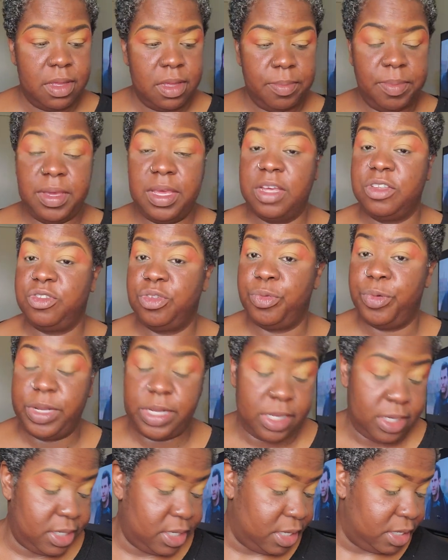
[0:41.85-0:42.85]
because you
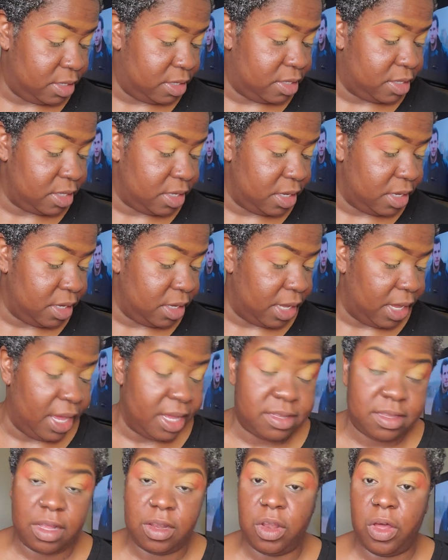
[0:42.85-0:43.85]
really didn't see
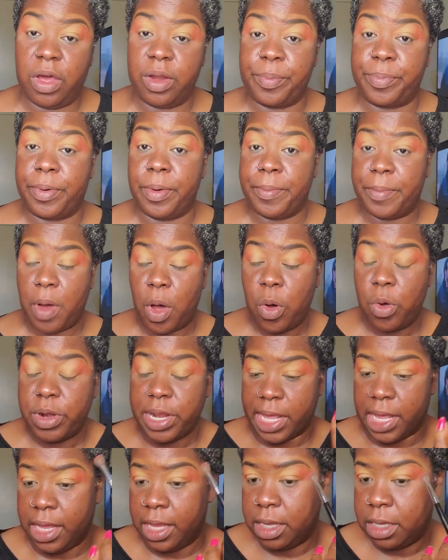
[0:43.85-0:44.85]
Estee Lauder
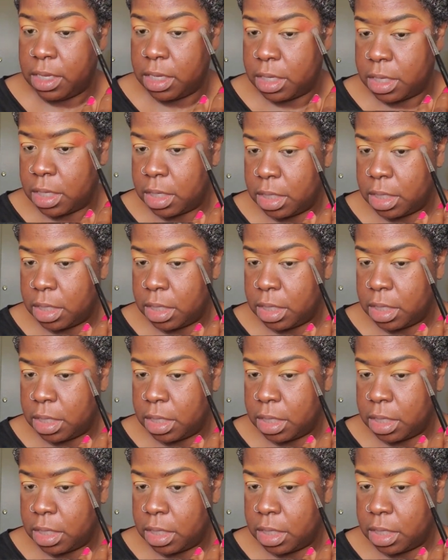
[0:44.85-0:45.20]
promoting